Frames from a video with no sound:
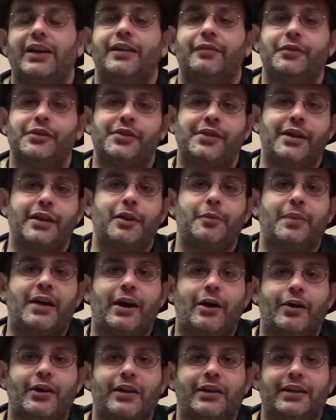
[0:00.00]
If you think
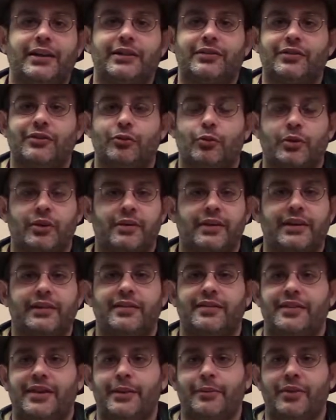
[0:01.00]
about it, it's sort of like
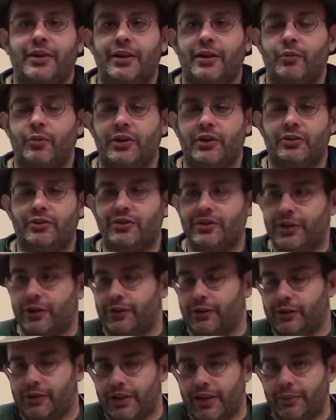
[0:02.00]
the same thing when you see
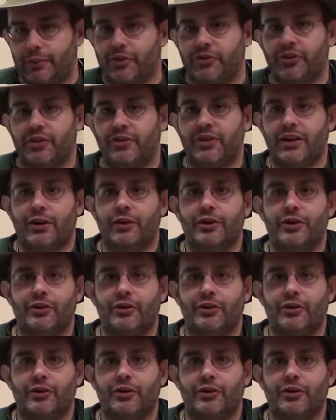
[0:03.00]
on the labels on there,